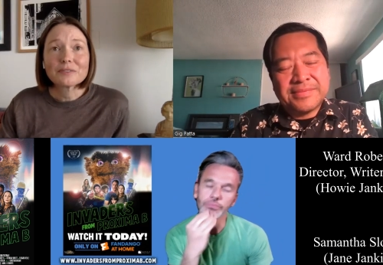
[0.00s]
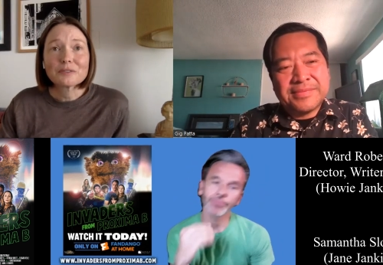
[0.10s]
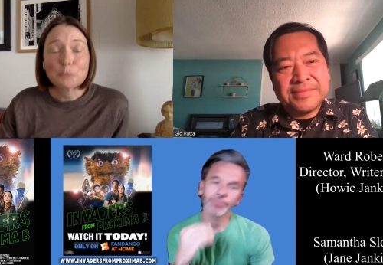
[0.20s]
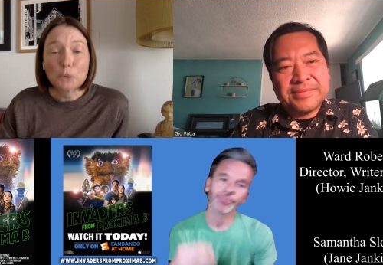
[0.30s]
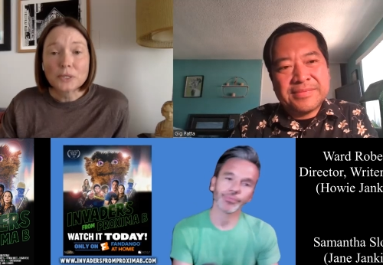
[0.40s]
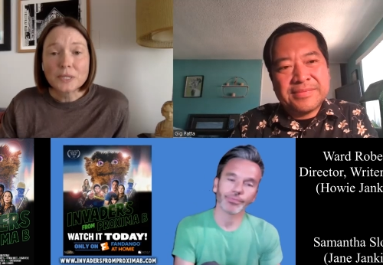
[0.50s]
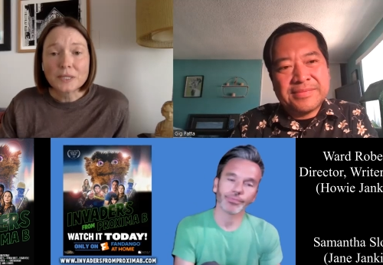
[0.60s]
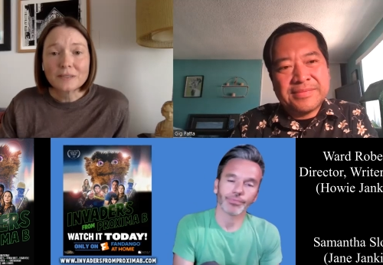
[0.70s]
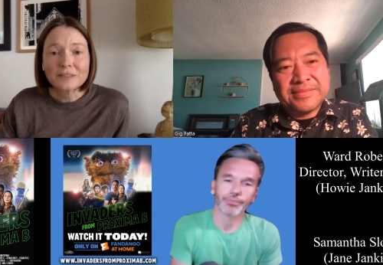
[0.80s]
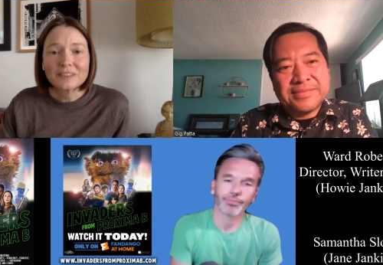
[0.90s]
Speaker 1: the
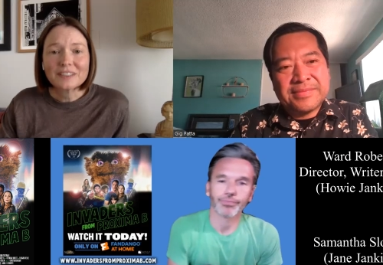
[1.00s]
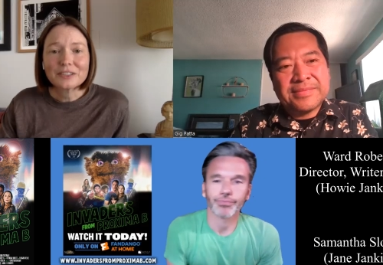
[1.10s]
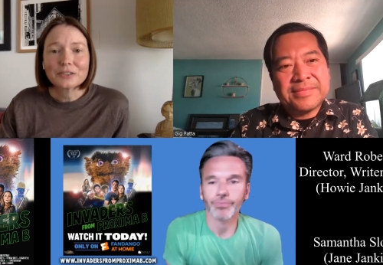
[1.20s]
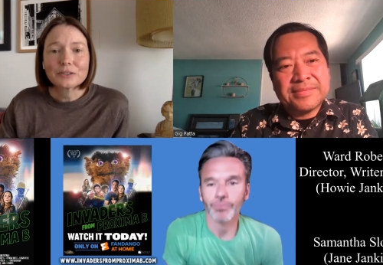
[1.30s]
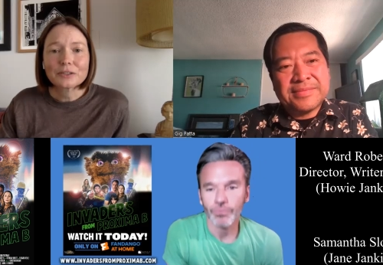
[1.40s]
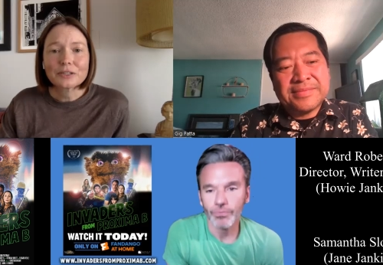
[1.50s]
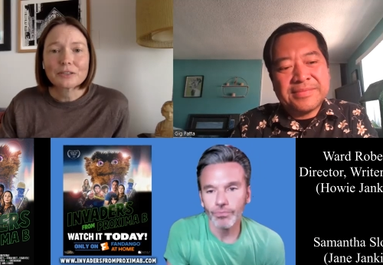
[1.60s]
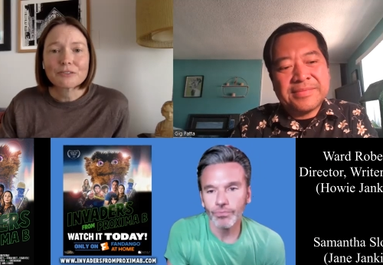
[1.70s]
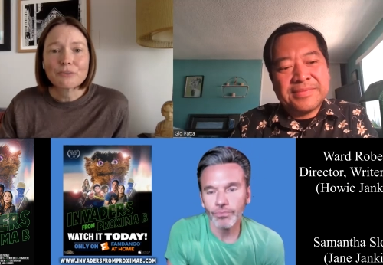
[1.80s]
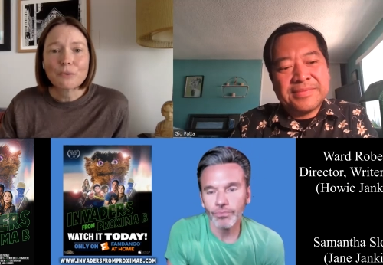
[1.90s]
person, you're
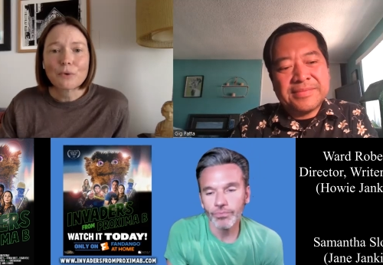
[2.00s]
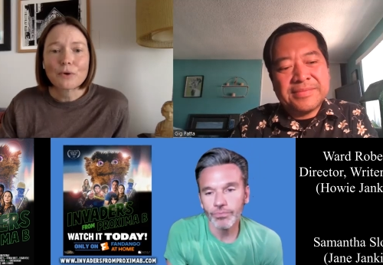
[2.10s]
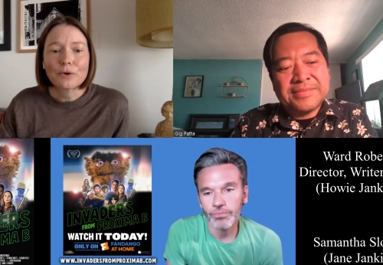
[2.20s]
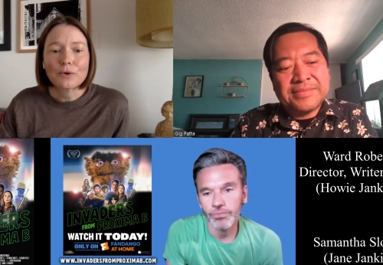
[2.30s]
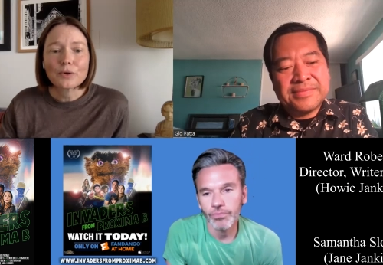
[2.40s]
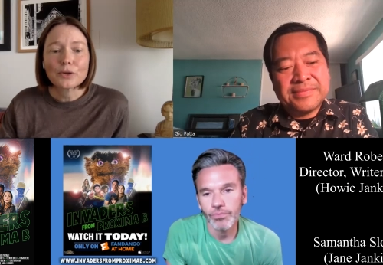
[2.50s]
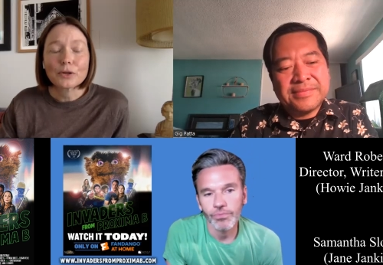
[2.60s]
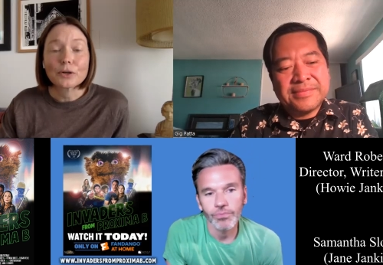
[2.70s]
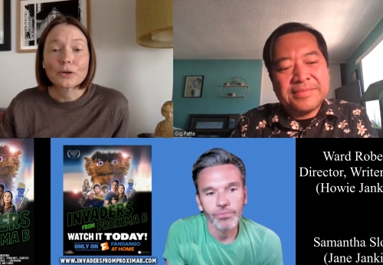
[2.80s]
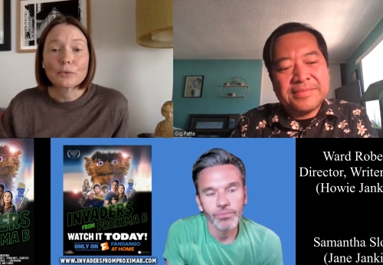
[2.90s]
looking for
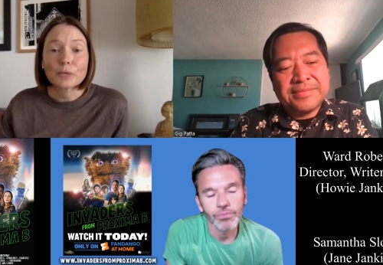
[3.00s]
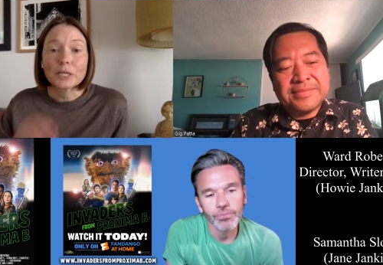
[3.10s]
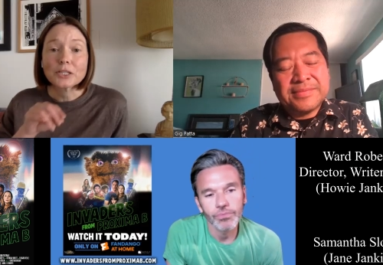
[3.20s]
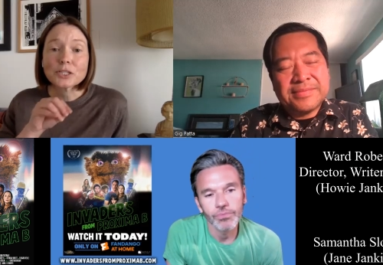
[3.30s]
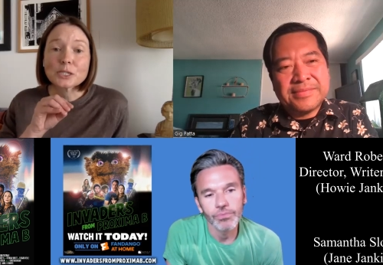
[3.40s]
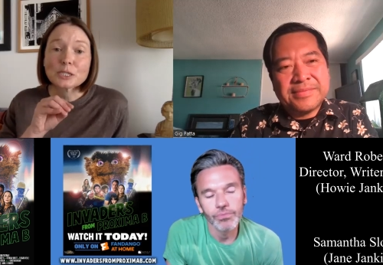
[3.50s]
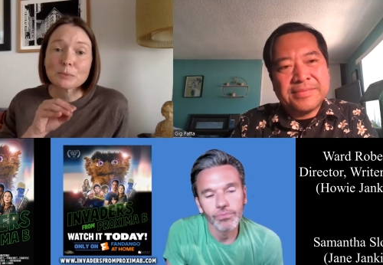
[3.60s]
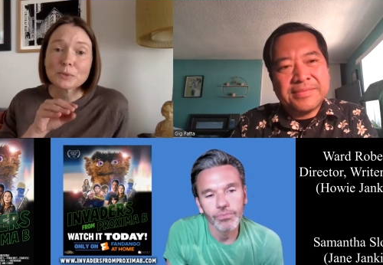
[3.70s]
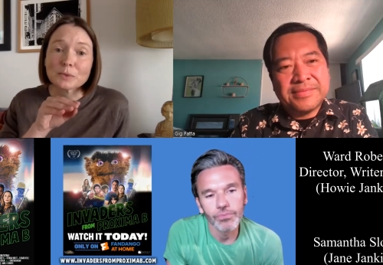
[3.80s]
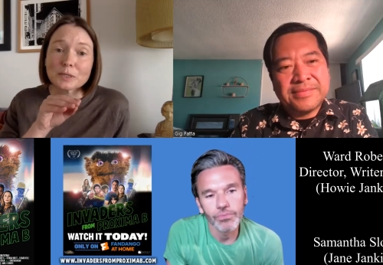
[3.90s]
your
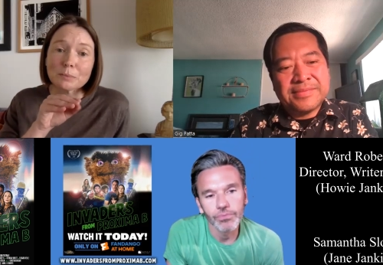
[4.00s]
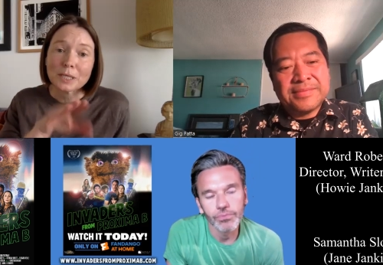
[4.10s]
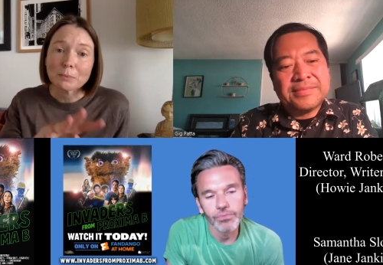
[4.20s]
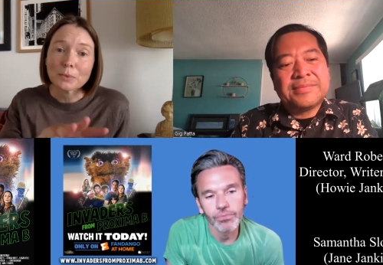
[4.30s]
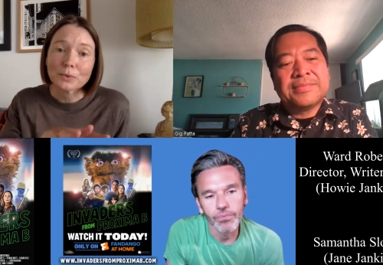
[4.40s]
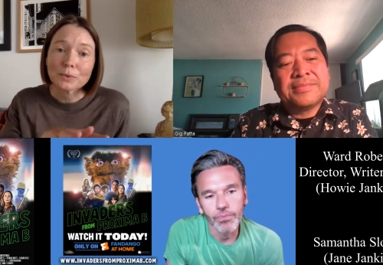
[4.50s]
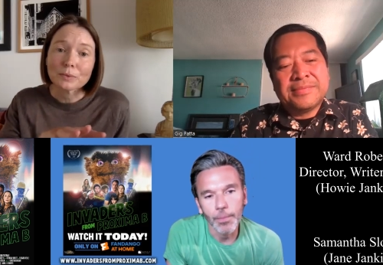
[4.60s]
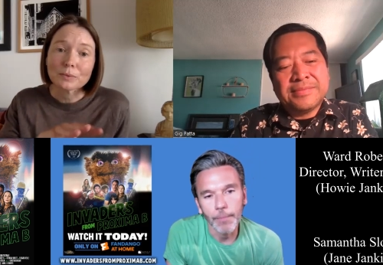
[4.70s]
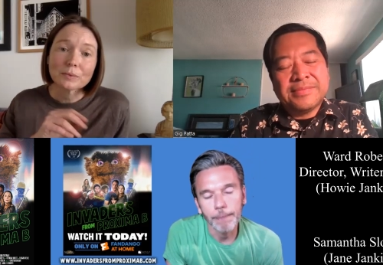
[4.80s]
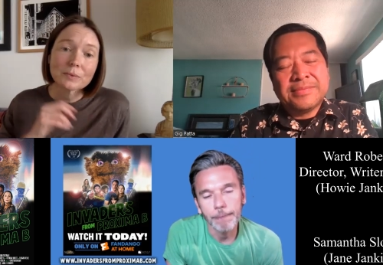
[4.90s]
relationships with the people